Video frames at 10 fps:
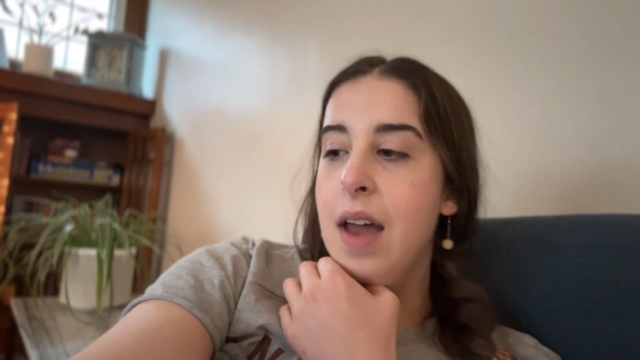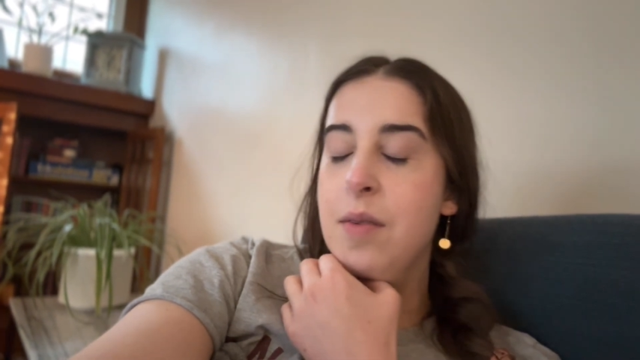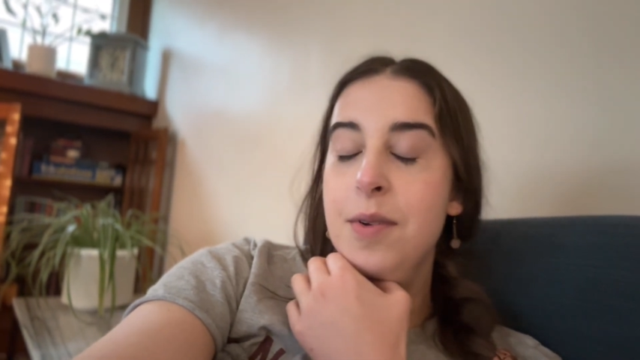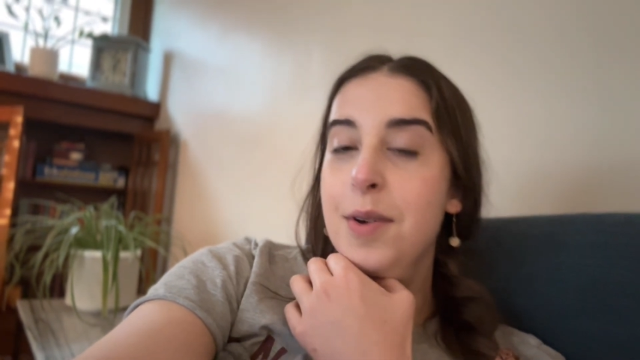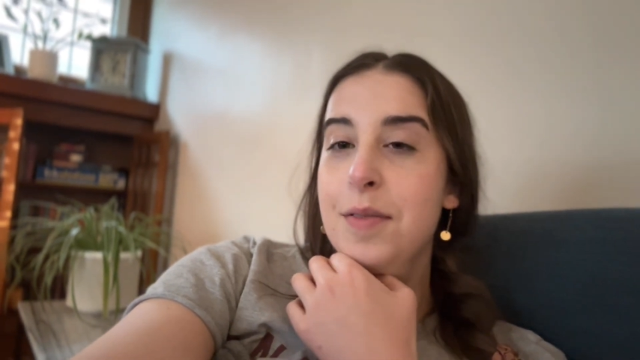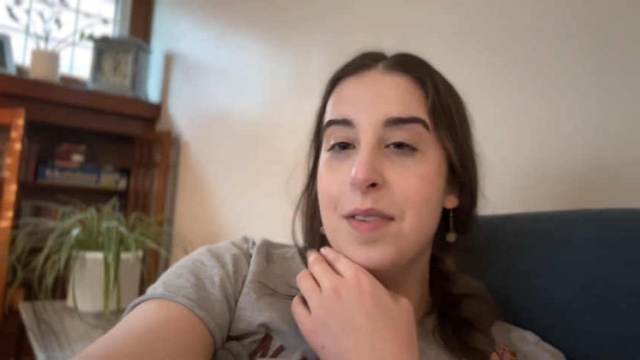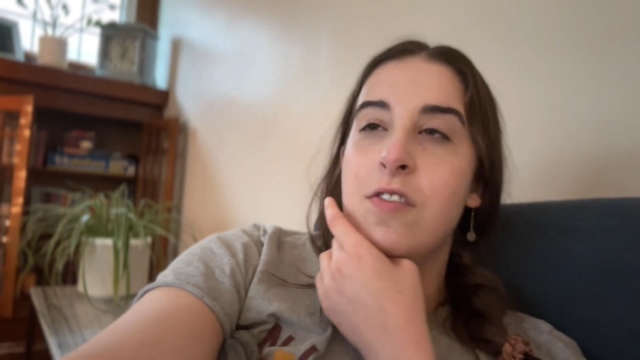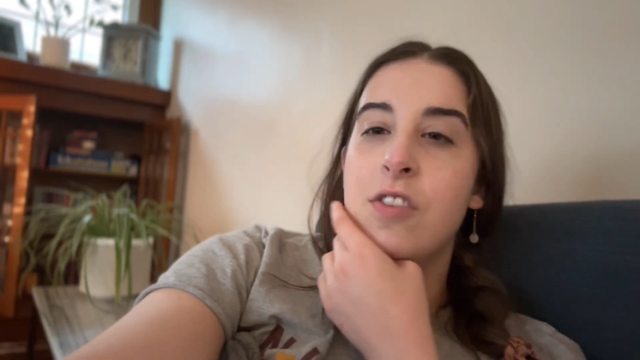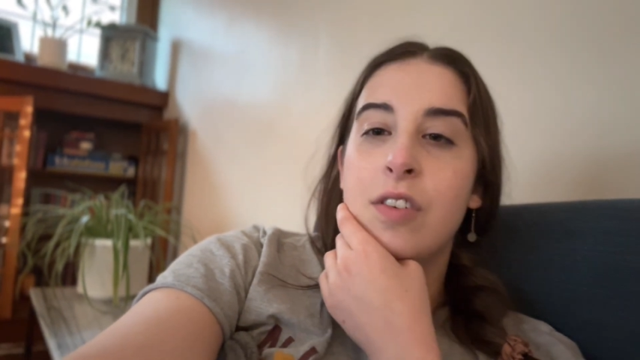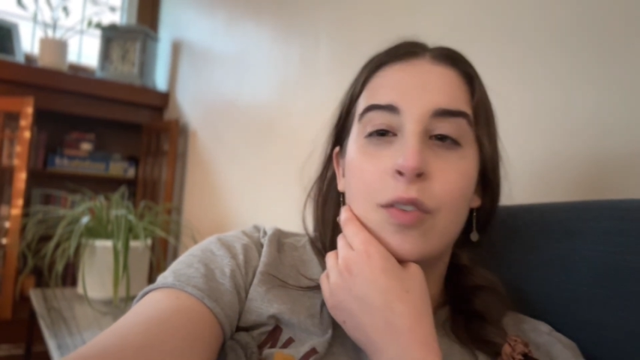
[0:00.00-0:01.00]
I don't know if it's
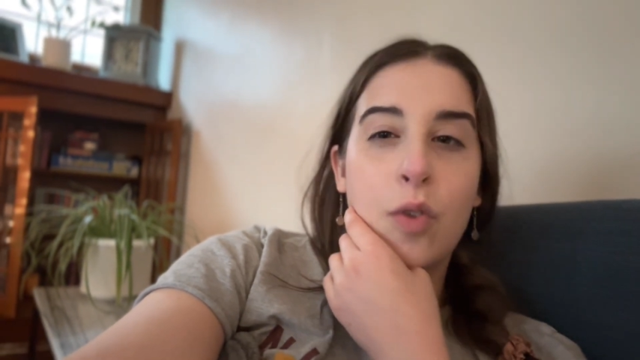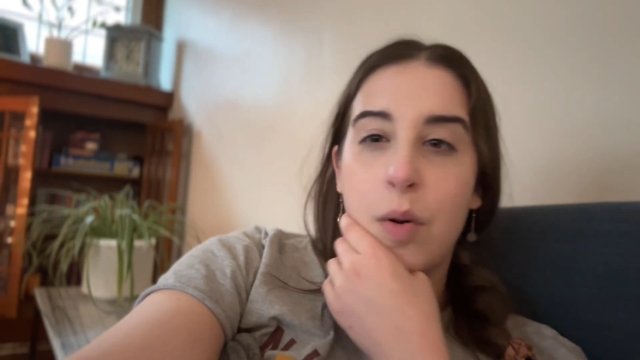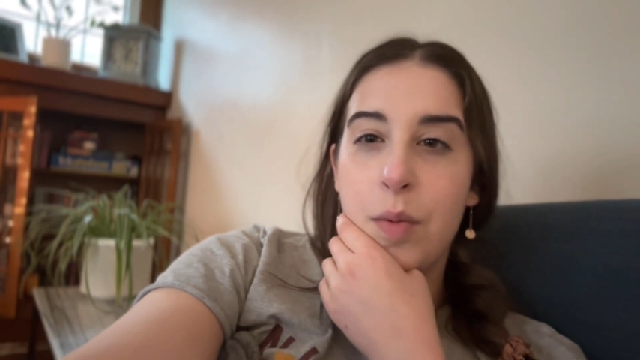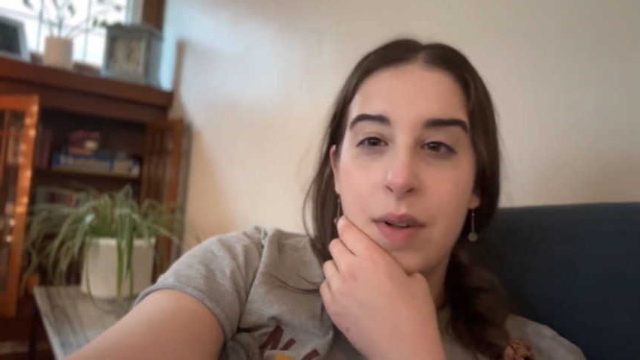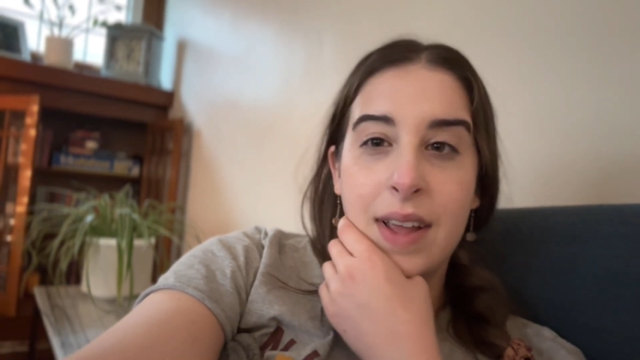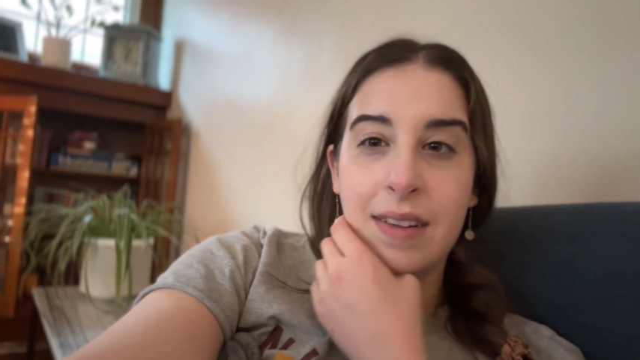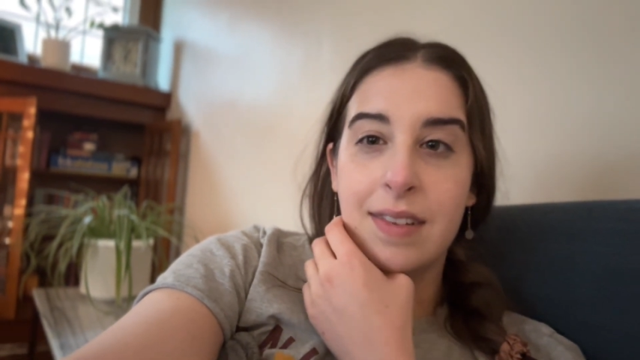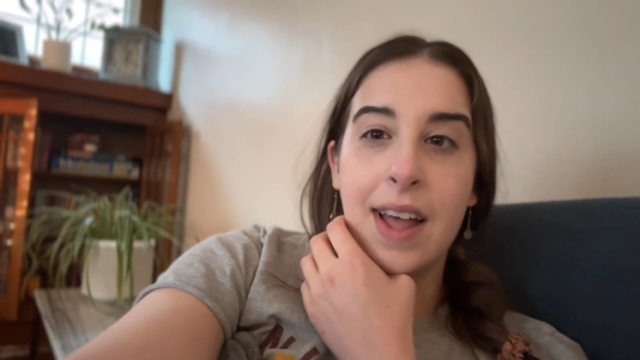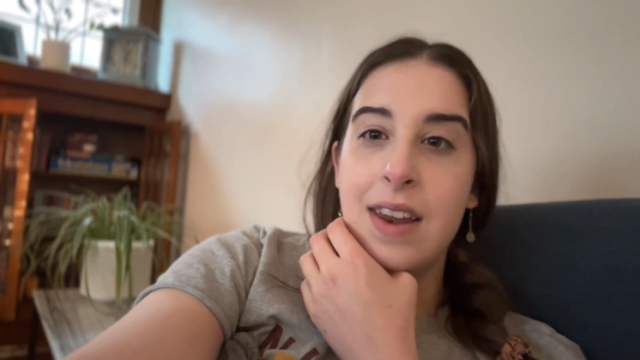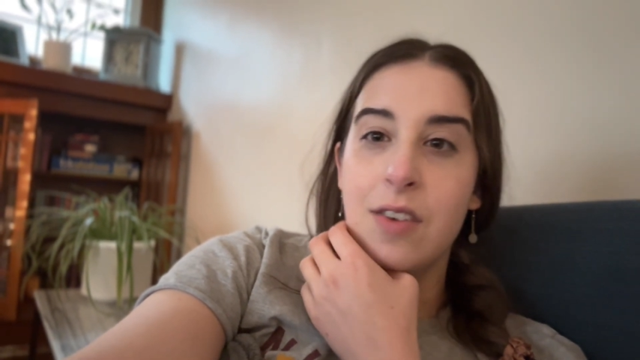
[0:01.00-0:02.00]
just a normal
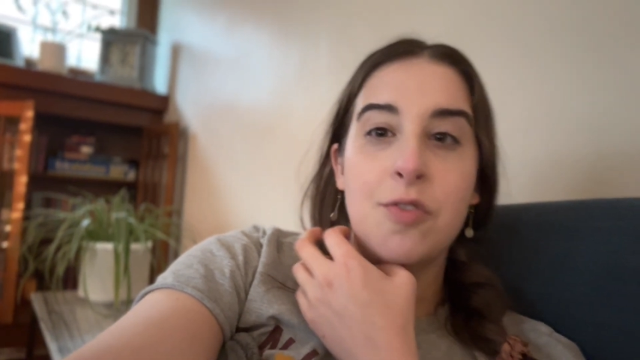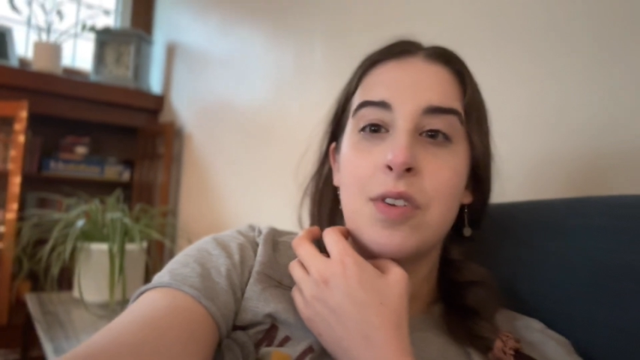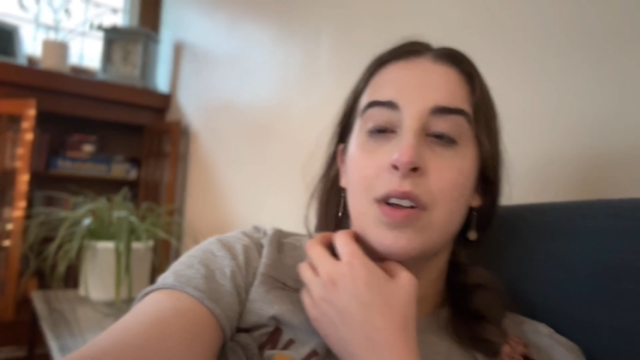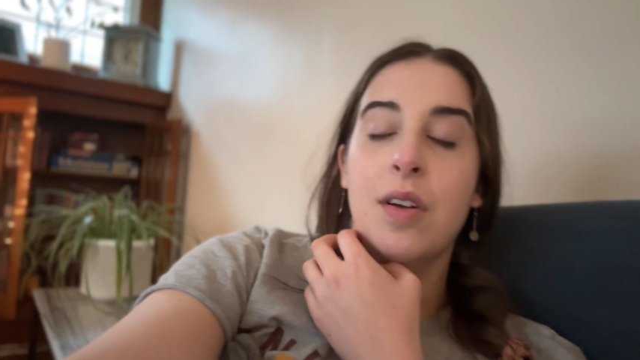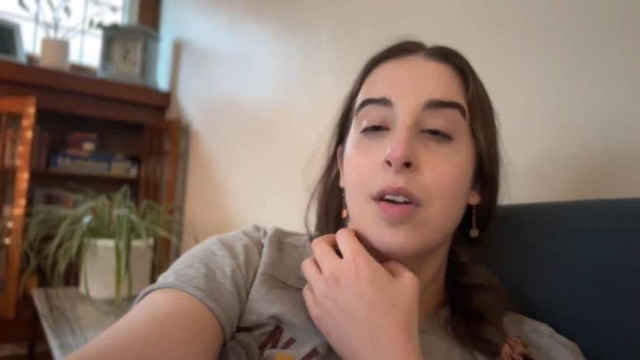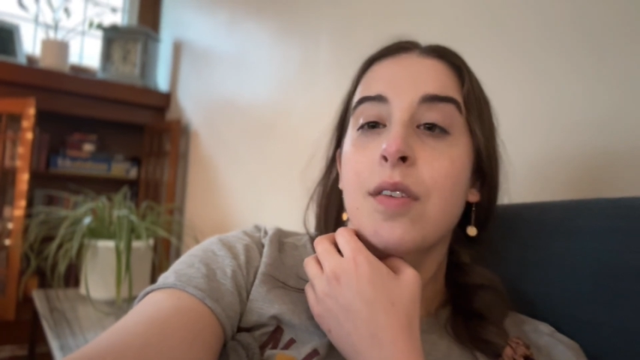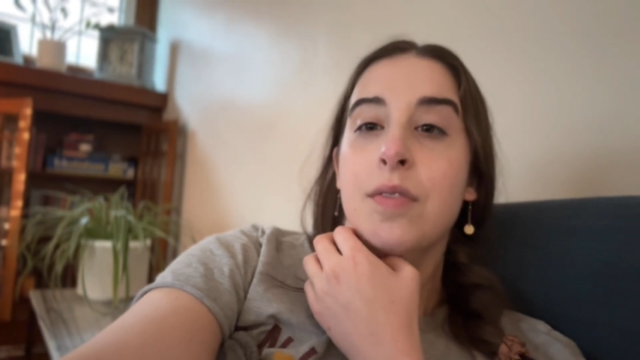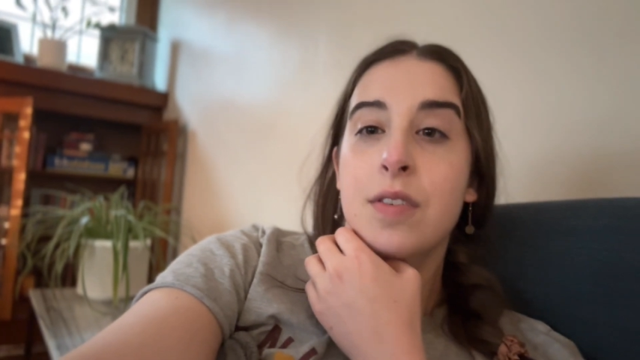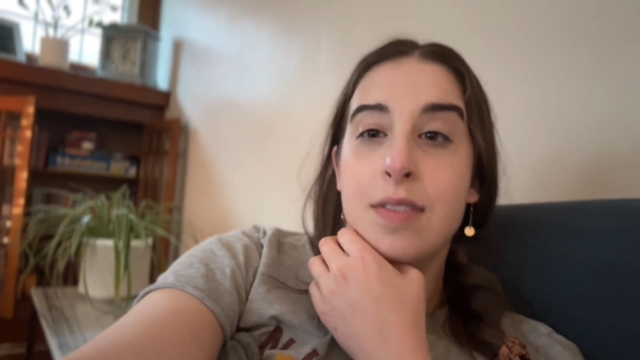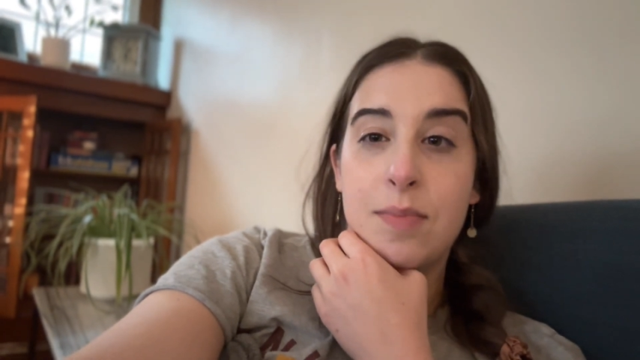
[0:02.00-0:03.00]
anxiety trigger
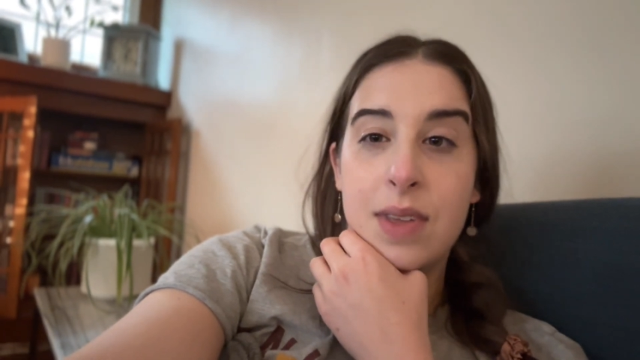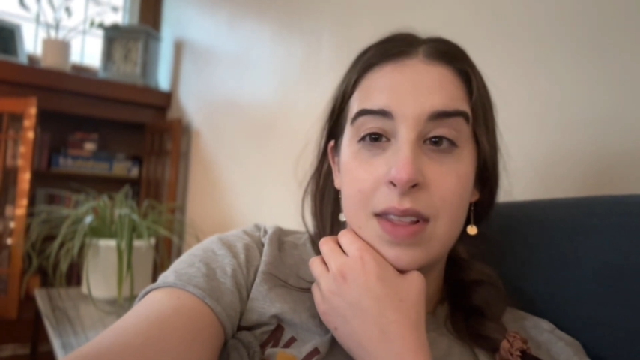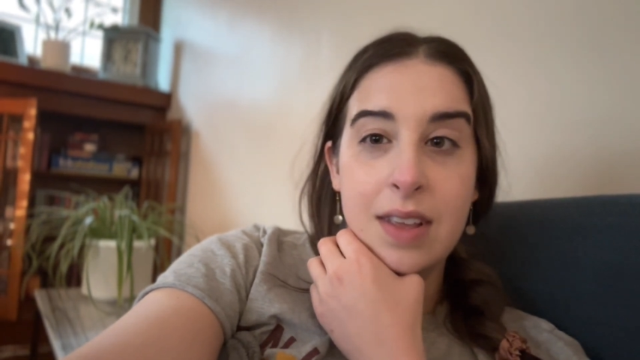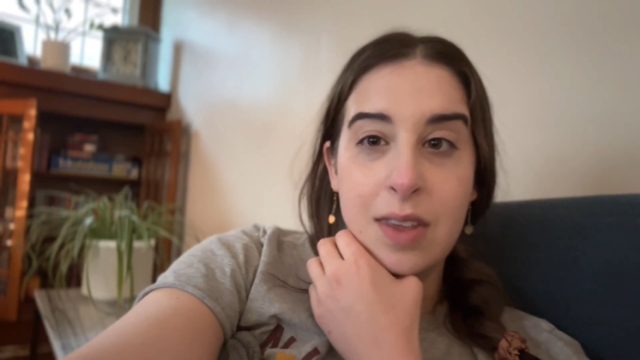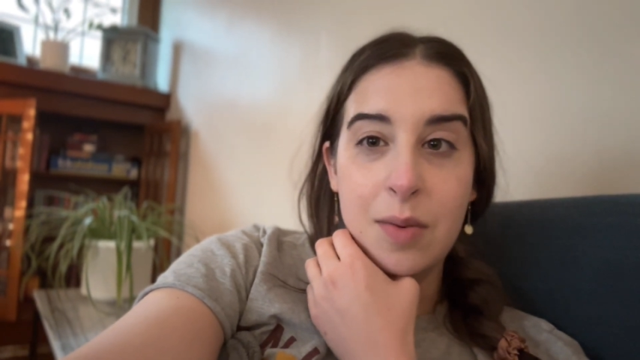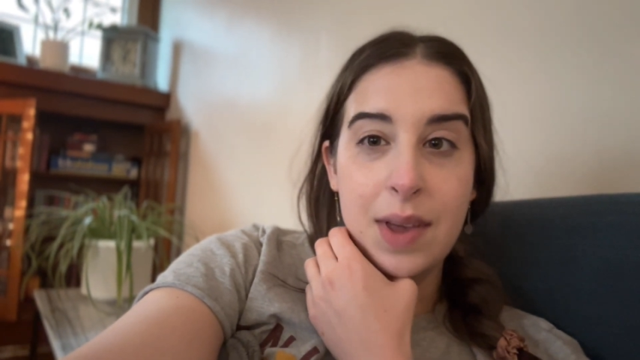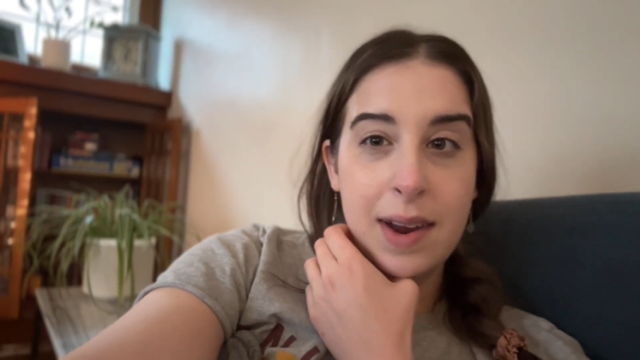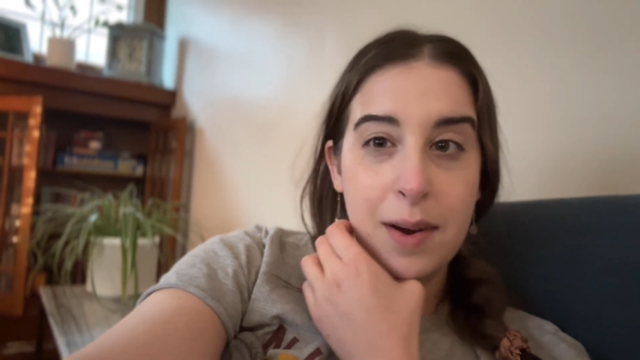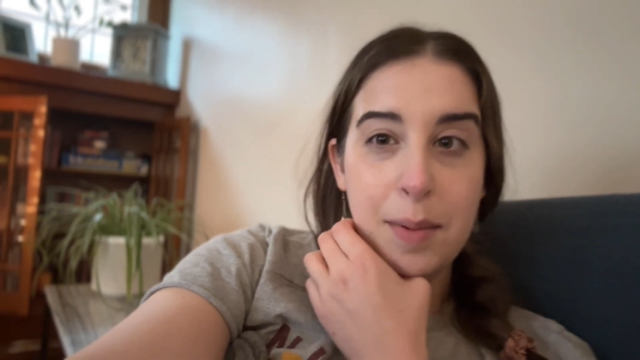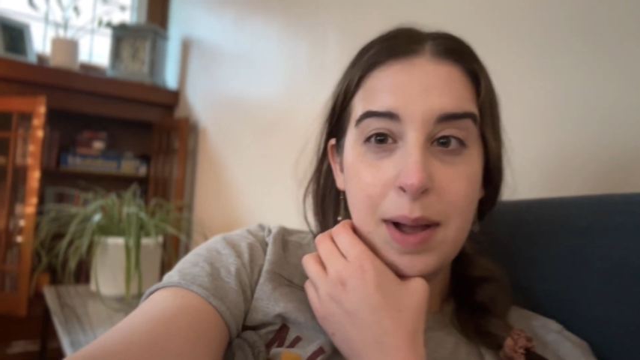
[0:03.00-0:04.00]
for something that you
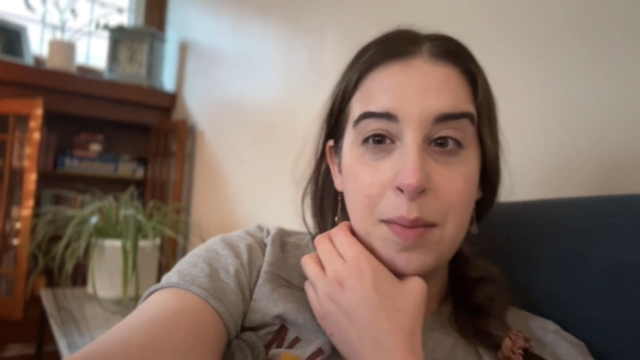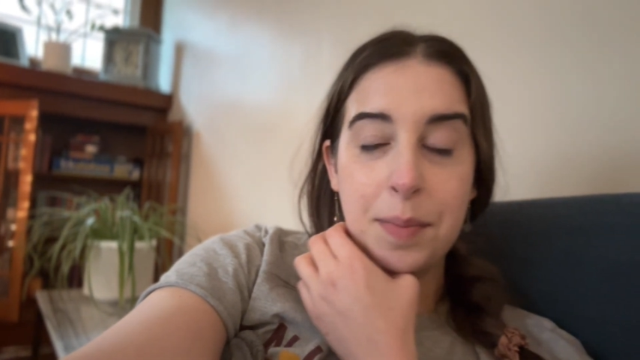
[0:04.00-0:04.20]
care about,